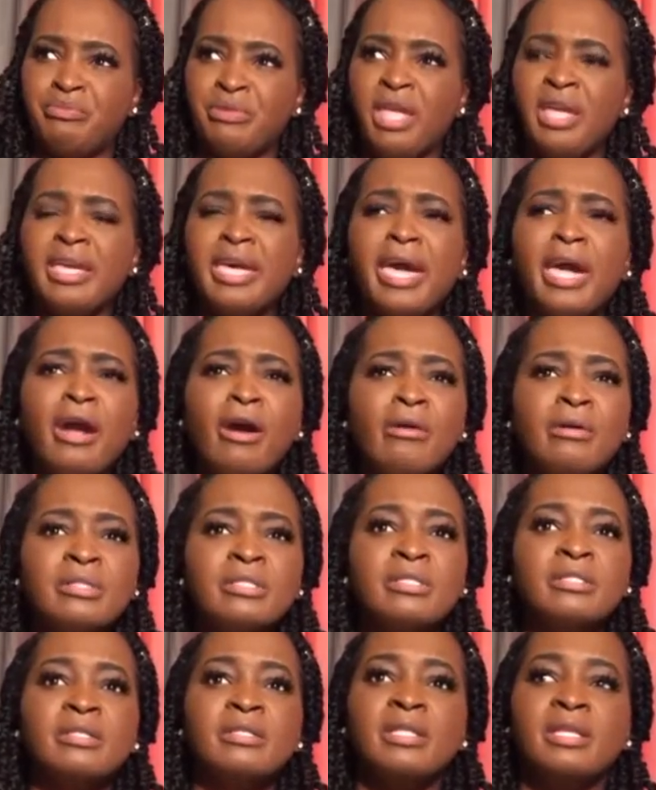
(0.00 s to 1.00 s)

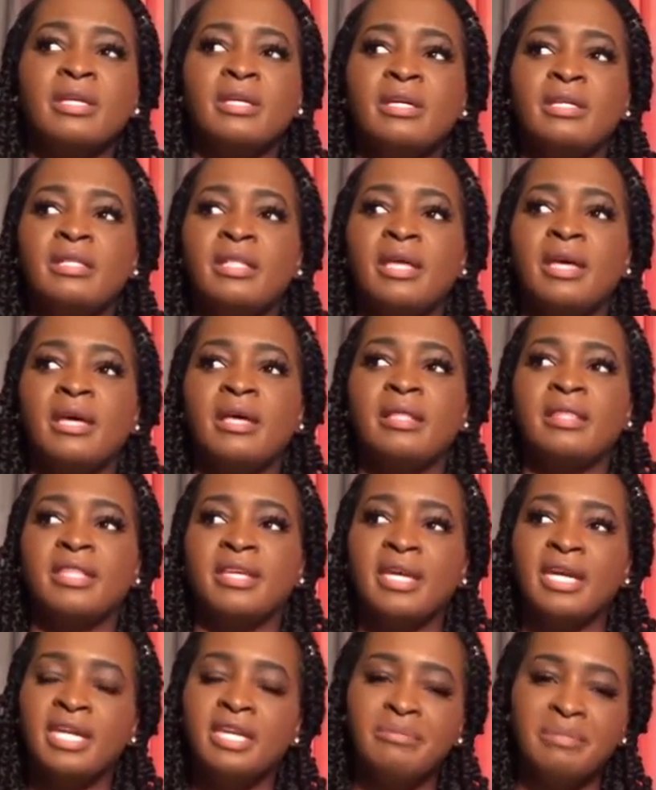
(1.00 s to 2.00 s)
character thing that
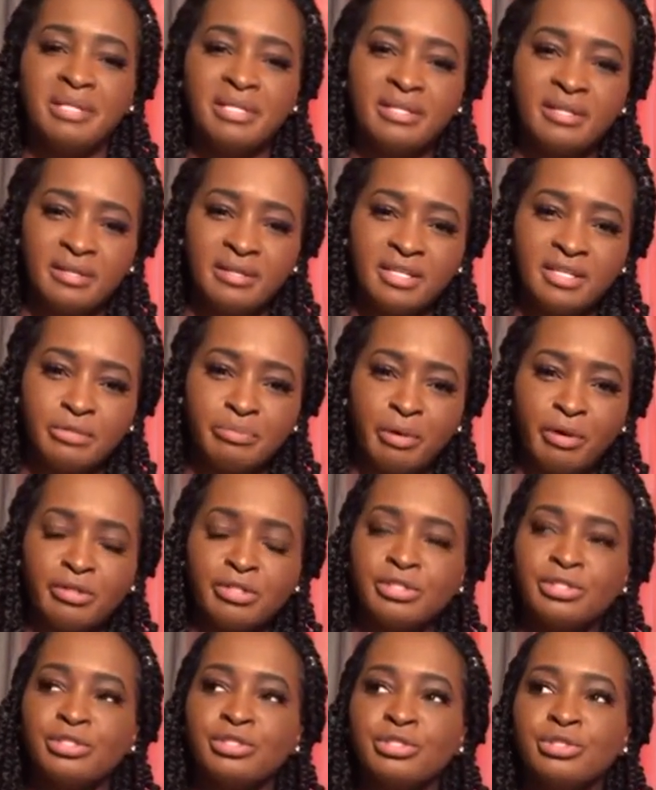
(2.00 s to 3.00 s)
the enemy sent this
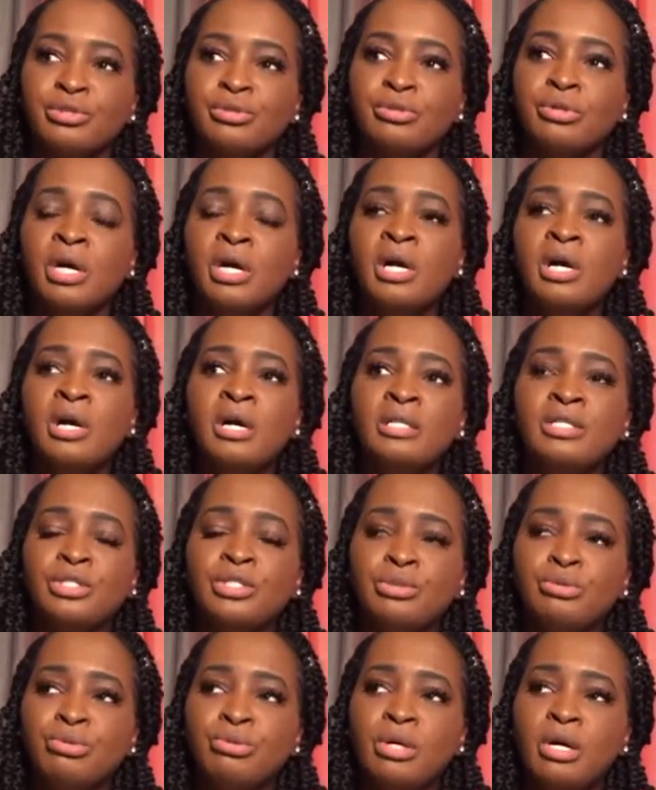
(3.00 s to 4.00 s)
person to do,
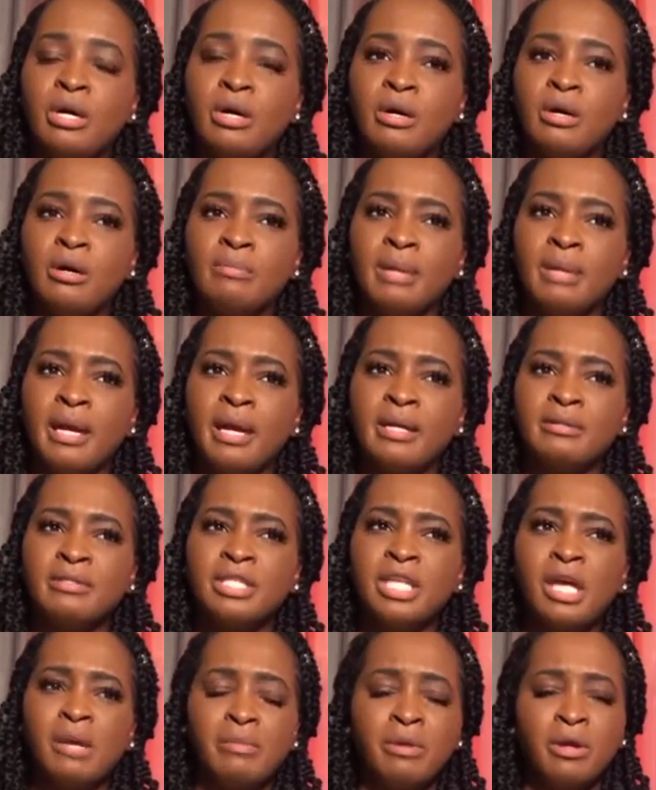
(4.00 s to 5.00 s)
to like
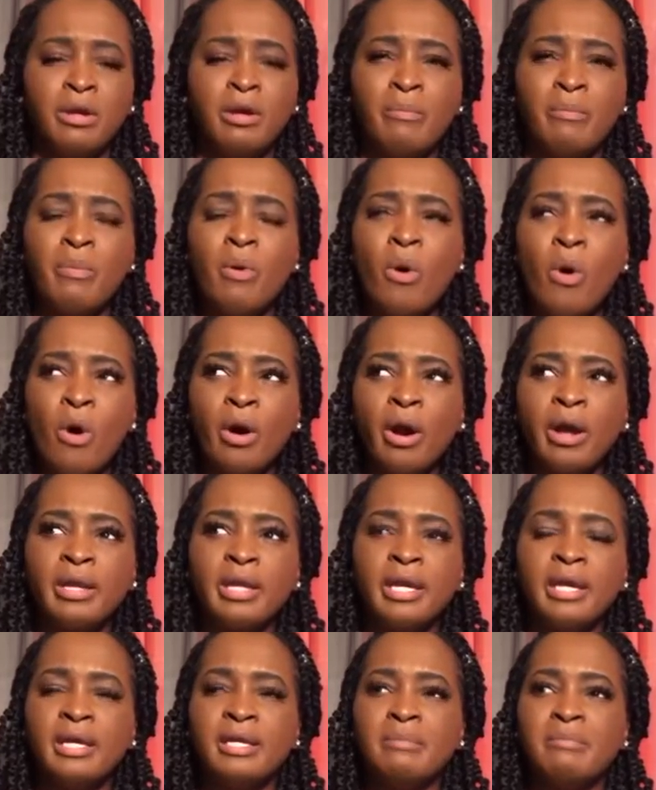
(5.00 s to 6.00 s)
tear me apart
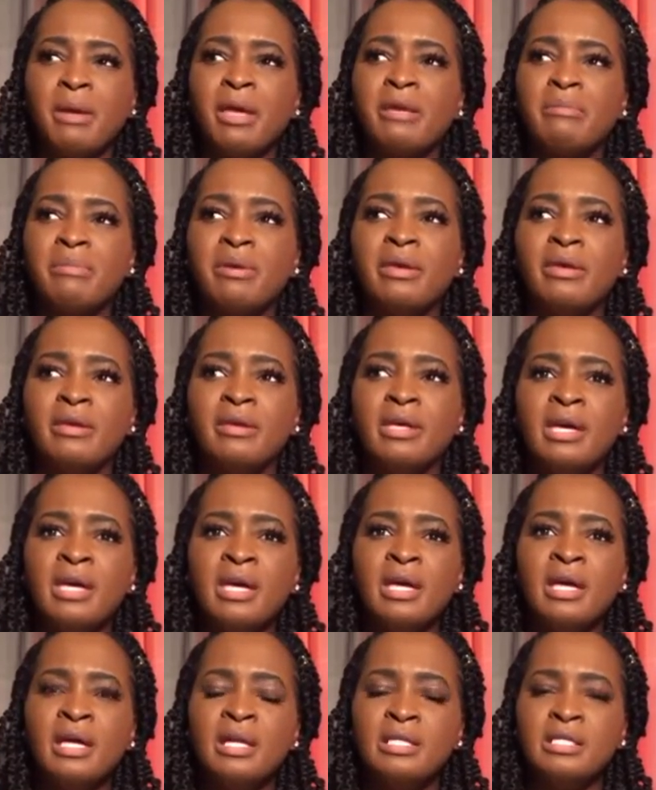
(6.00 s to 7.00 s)
and make me
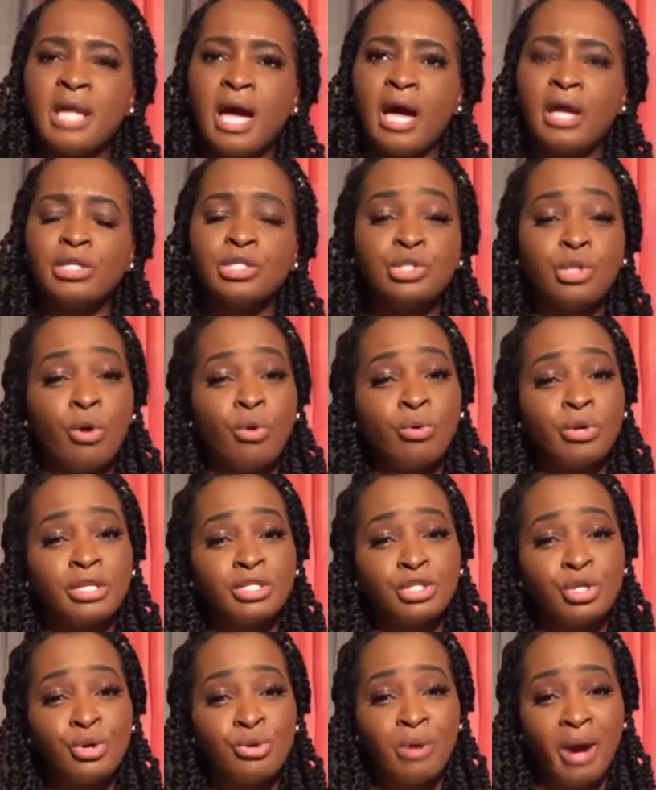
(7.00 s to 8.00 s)
not
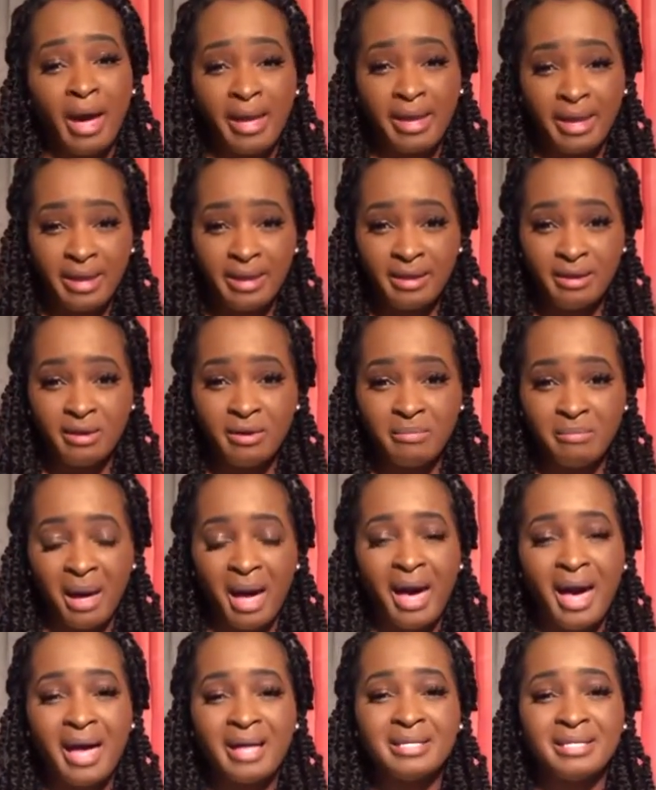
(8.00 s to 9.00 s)
notice who I am,
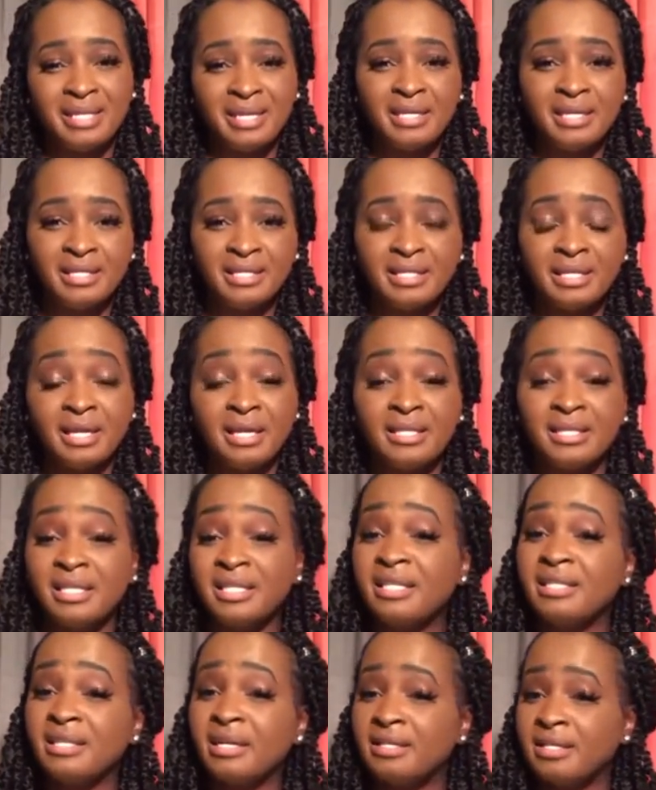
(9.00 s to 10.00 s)
my identity. And
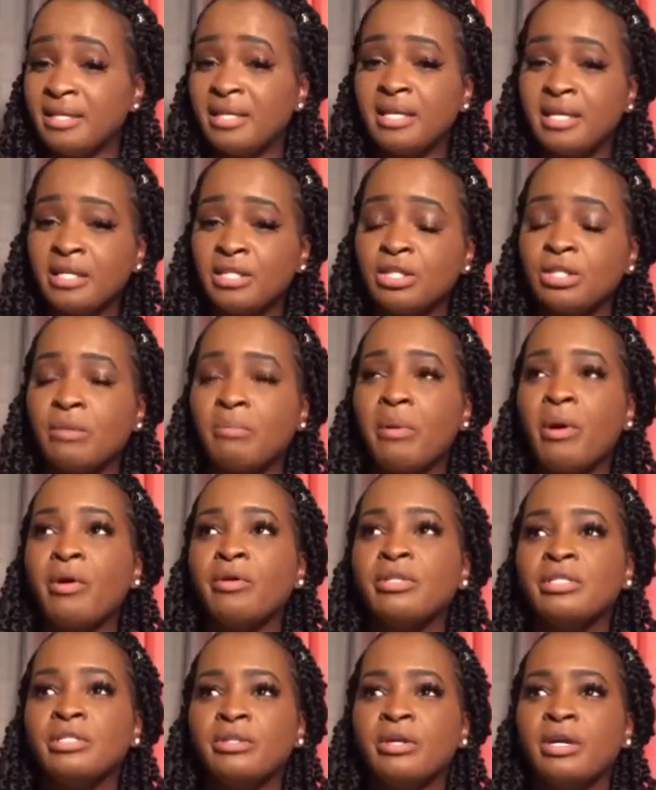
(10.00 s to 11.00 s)
this nothing against the
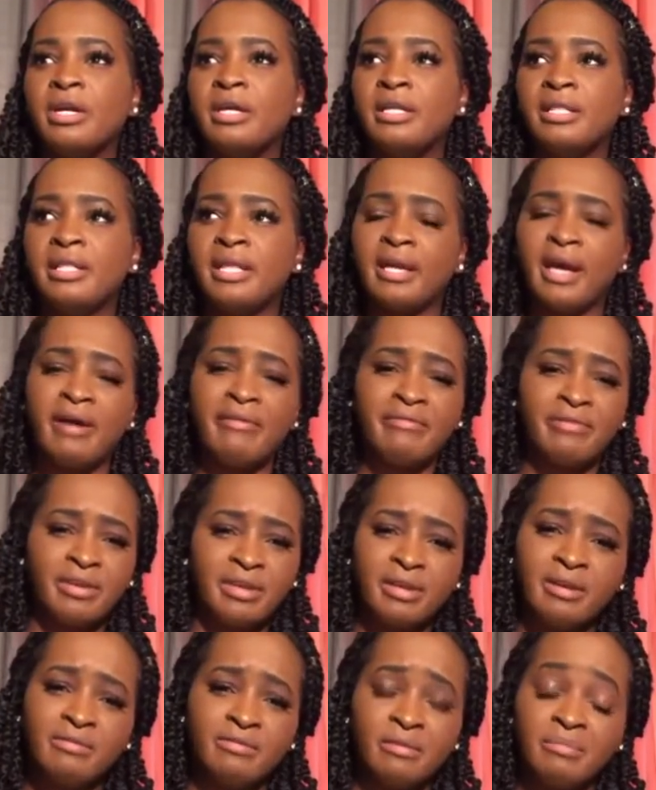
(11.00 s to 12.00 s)
person or anything. I
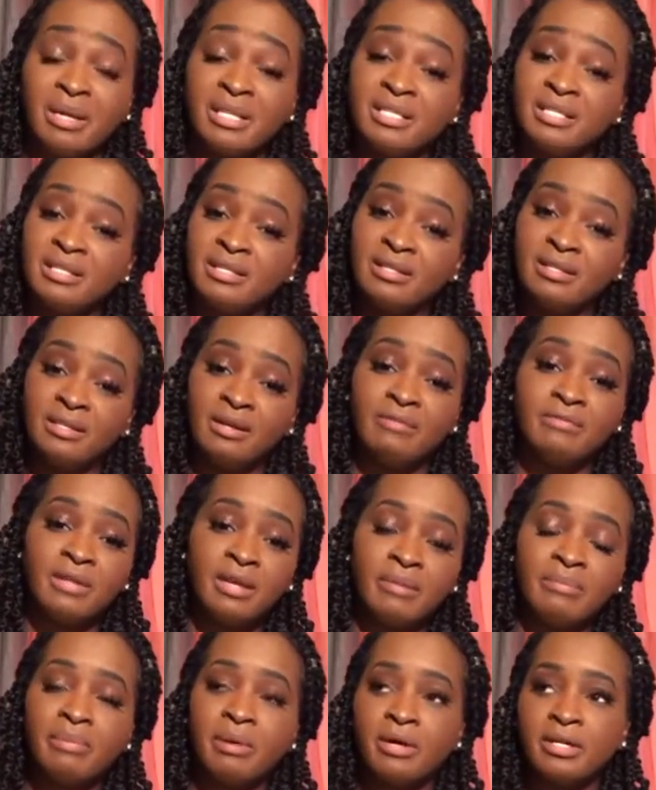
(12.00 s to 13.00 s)
forgive them. I still love
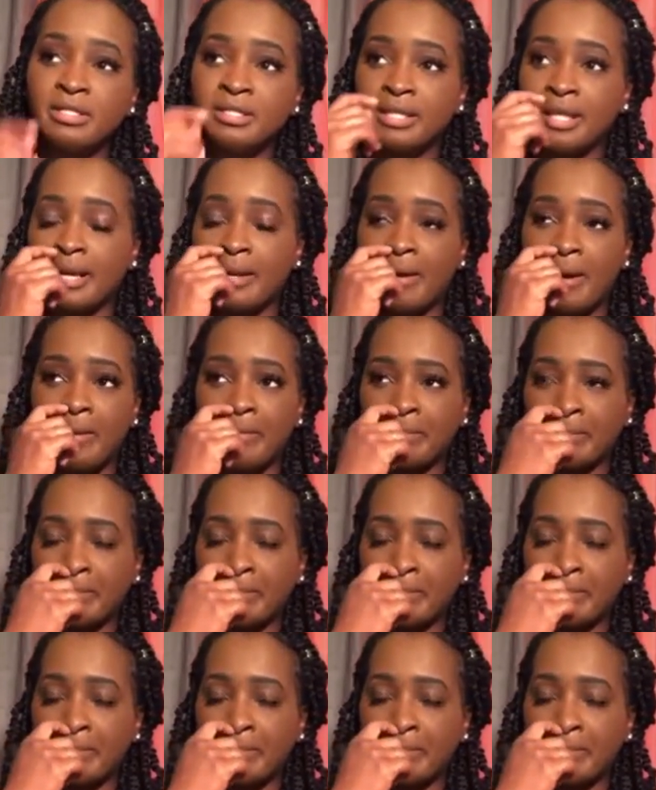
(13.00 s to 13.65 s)
that person. I